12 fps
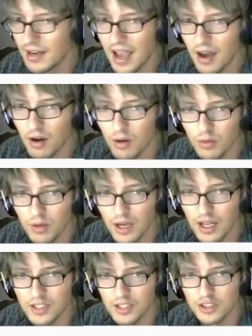
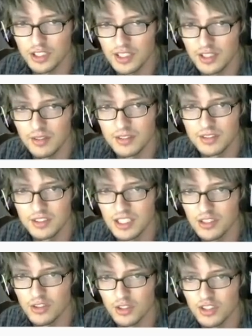how she
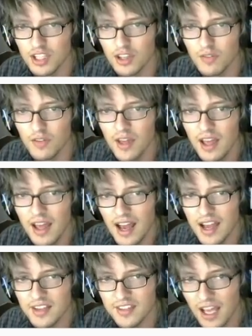sees herself
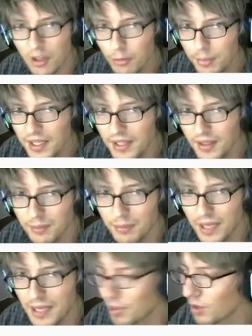as helping
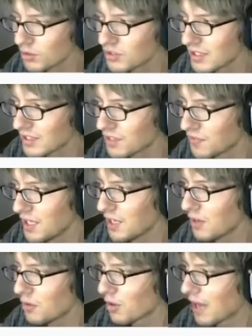by posting this
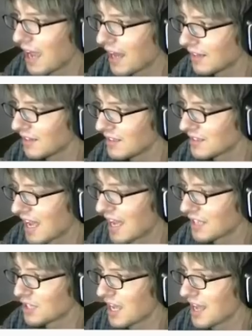video or adding these
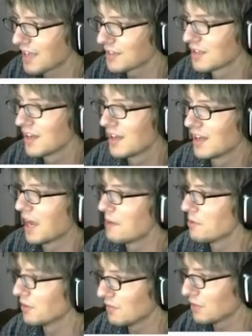hashtags. I
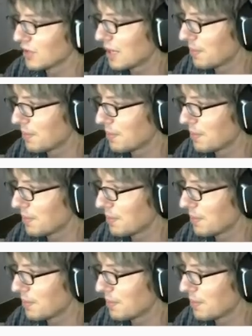believe a lot of